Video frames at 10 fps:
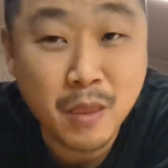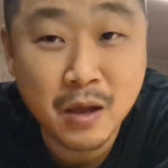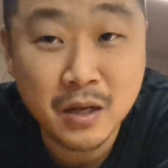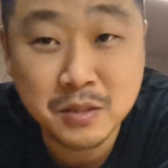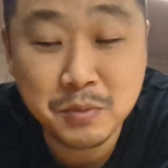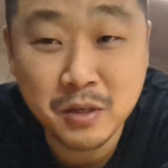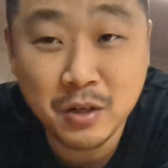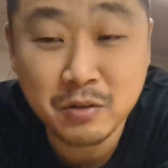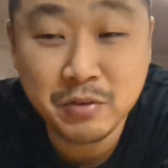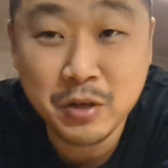there's been a
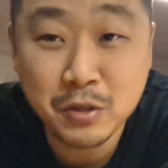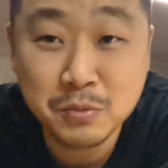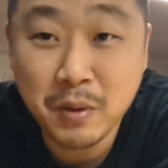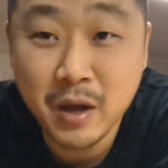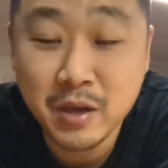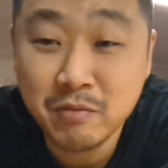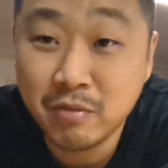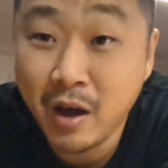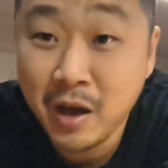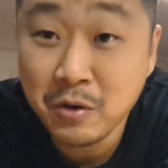lot of videos by
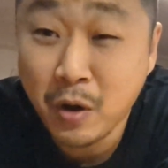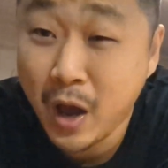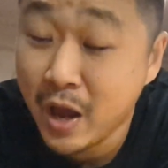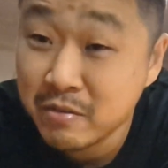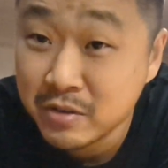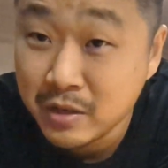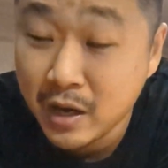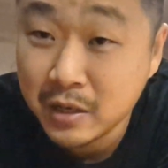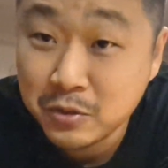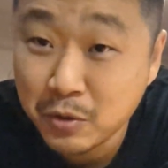Ivan or Ivan.
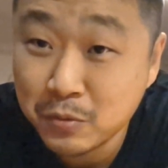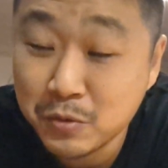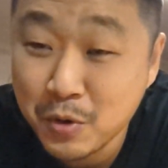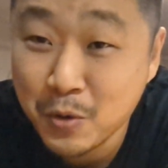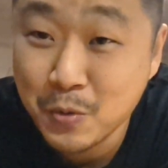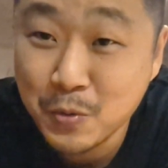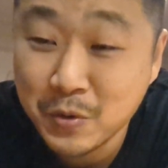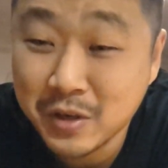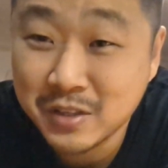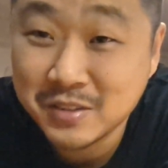I don't know
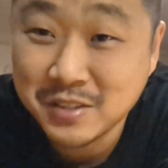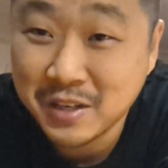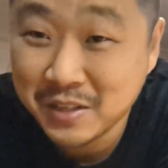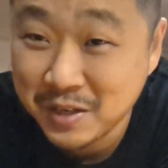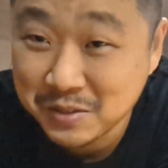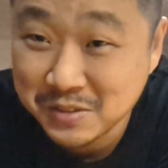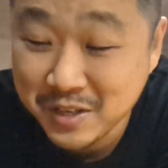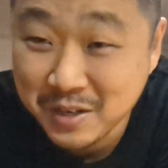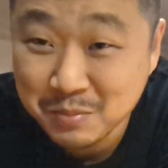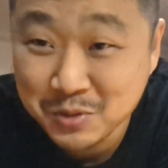exactly how to say
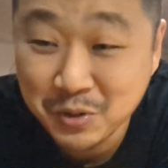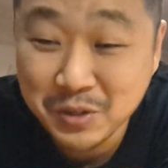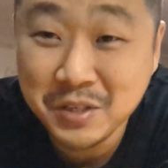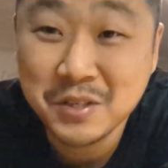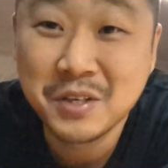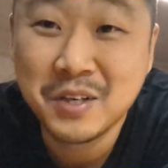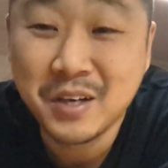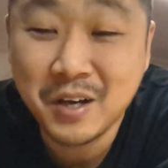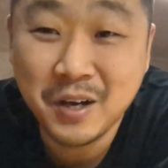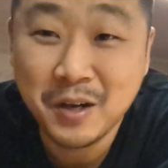it. I'm sorry.
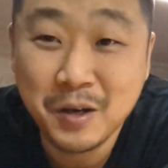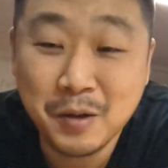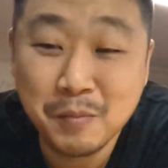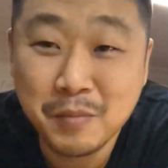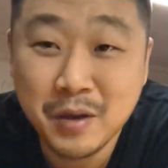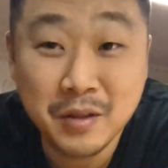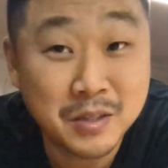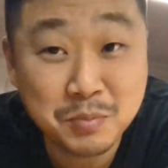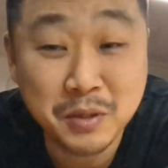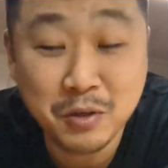And
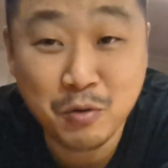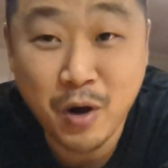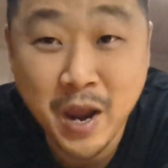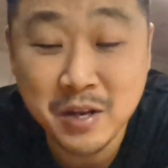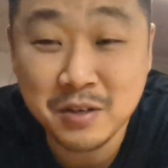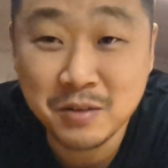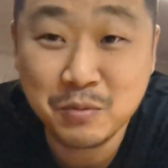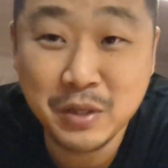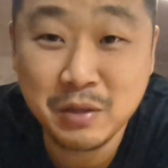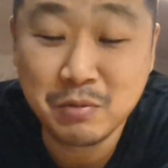that's been great,
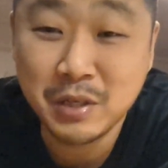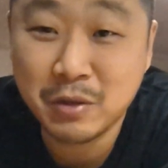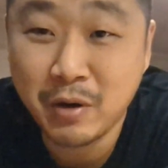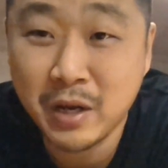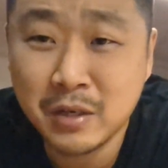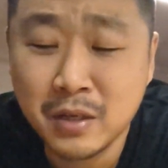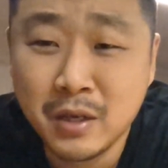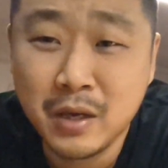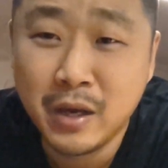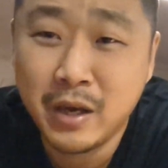really, really great.
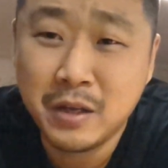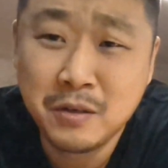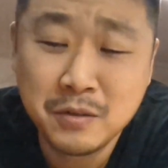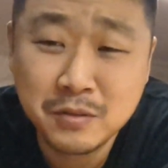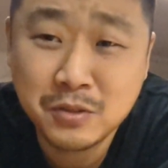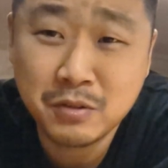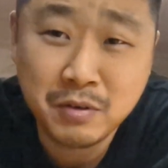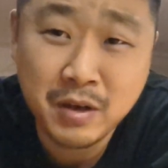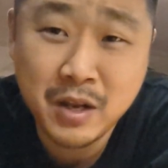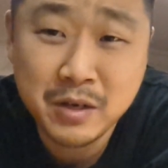And sort of I
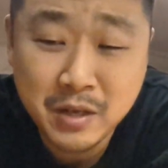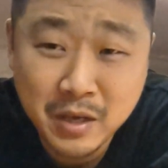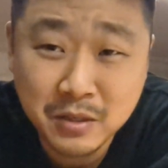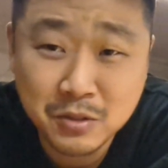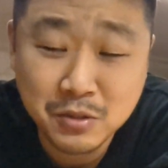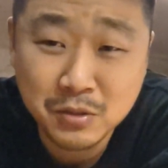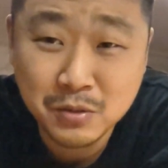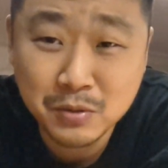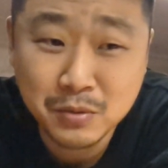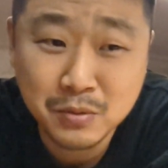had a day
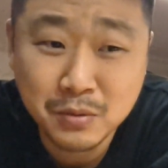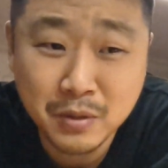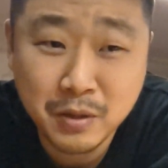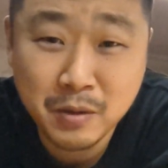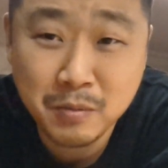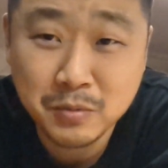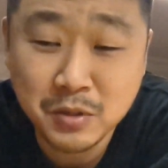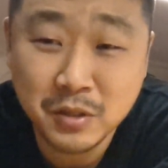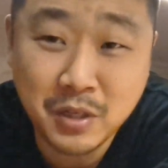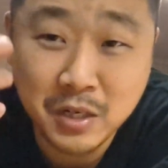to
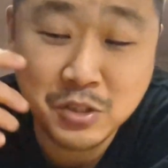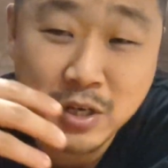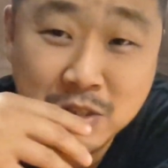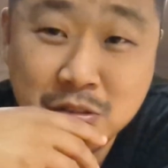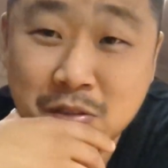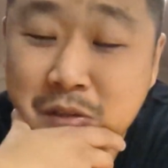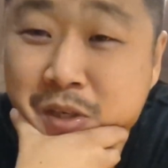sort of digest